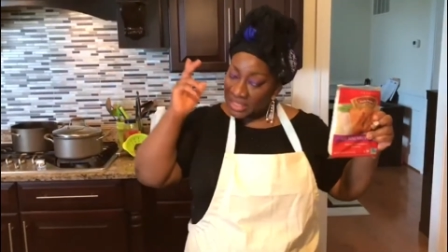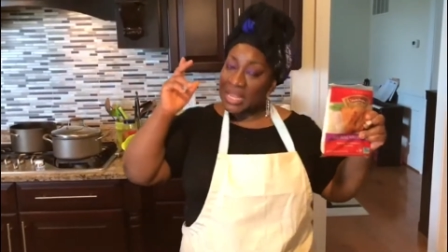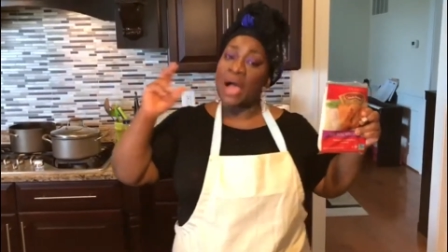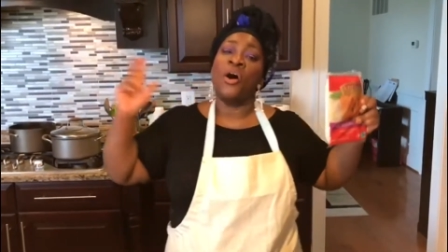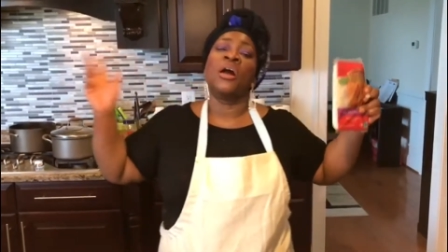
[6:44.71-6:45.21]

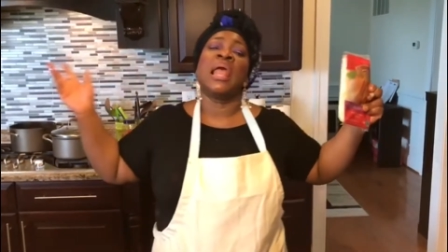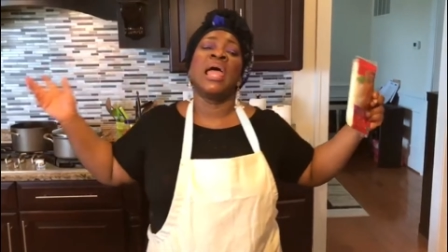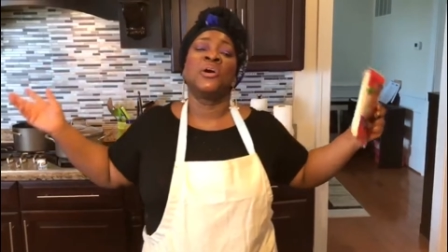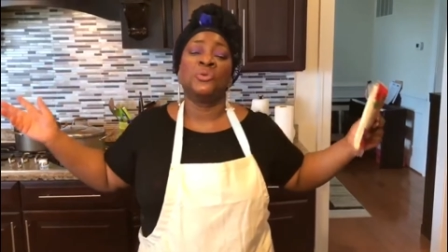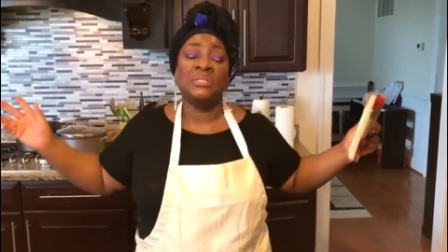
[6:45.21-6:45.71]
They are all
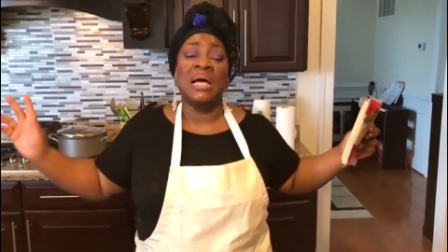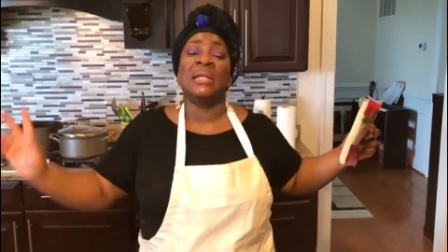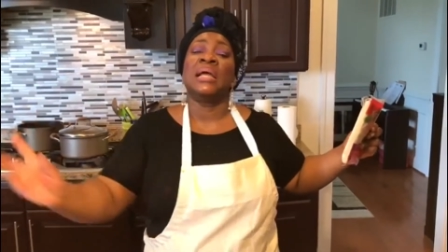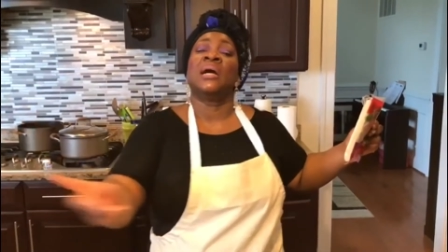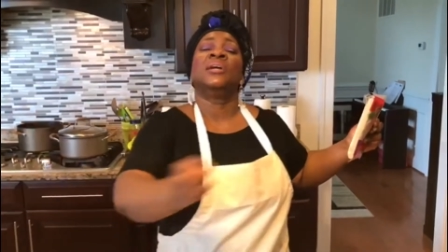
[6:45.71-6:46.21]
egg rolls
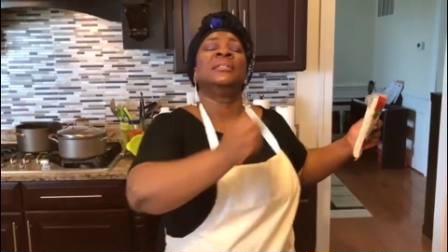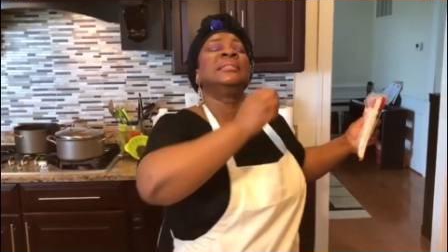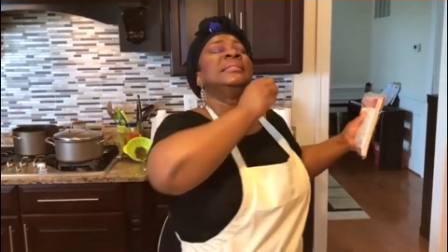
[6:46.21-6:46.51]
and they are all